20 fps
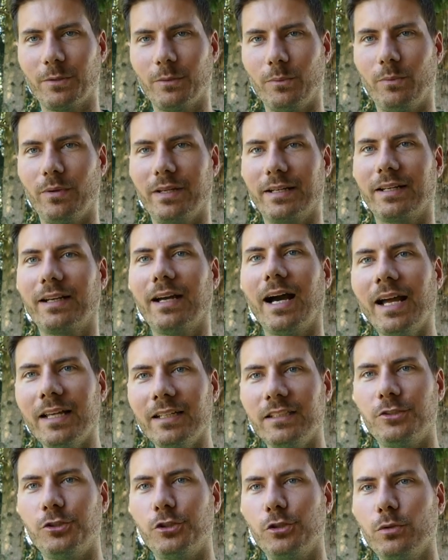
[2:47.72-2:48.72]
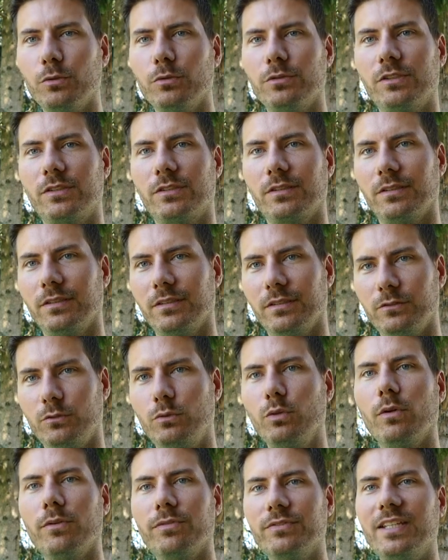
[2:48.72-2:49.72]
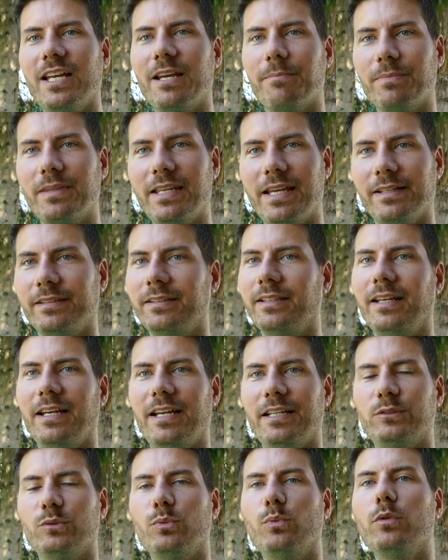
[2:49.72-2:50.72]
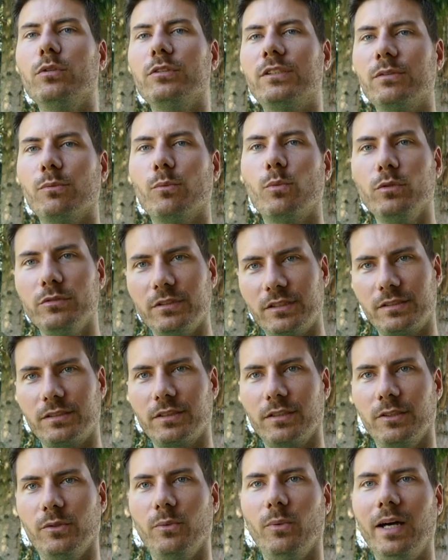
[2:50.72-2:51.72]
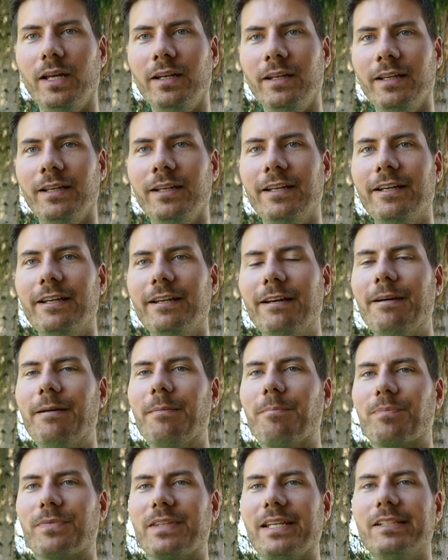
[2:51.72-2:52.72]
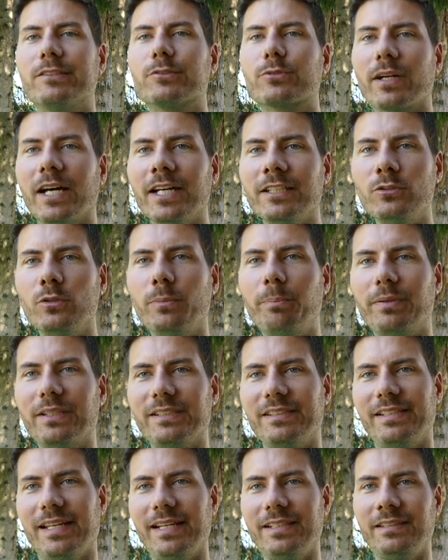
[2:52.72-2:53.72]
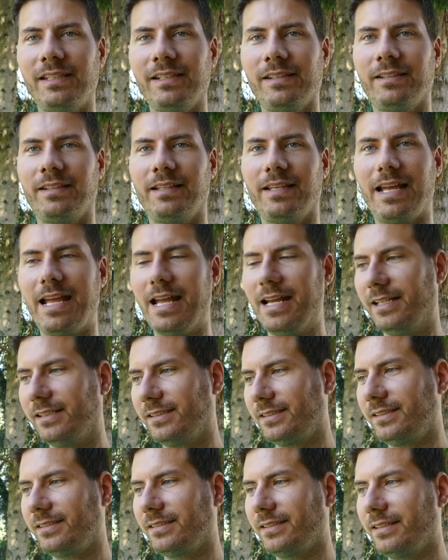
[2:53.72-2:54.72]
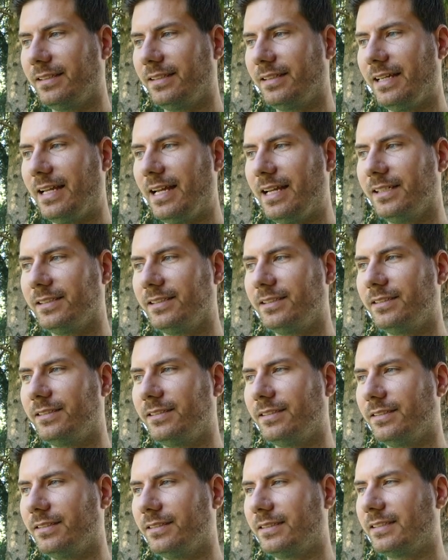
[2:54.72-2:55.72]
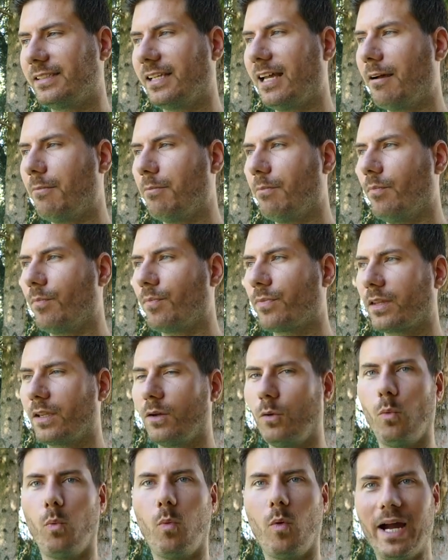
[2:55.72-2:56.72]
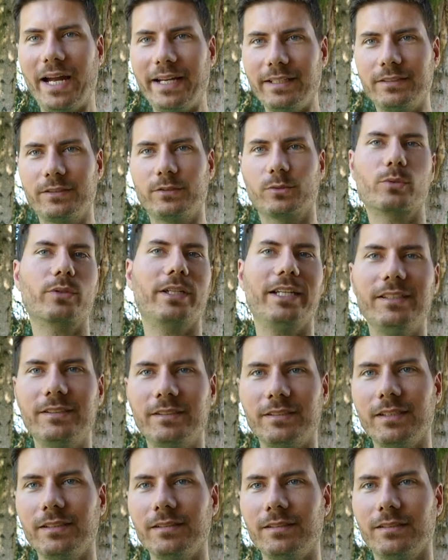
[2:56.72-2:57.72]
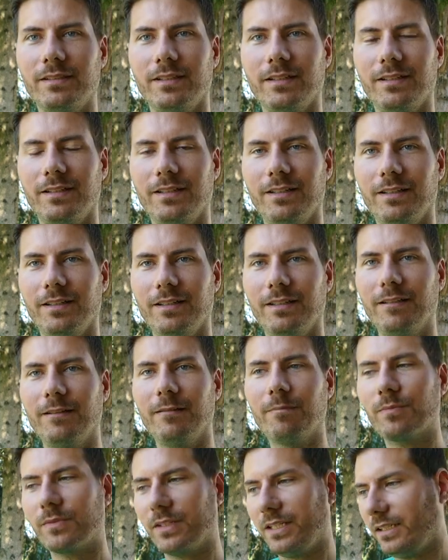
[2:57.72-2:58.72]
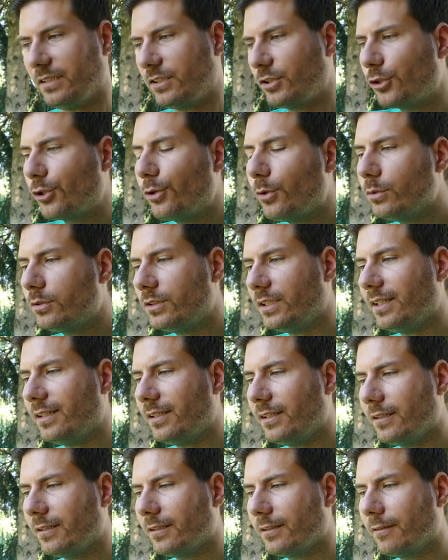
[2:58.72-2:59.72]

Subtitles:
when Kyle shoots two of them dead and wounds third one, they try to present it as some white racist is shooting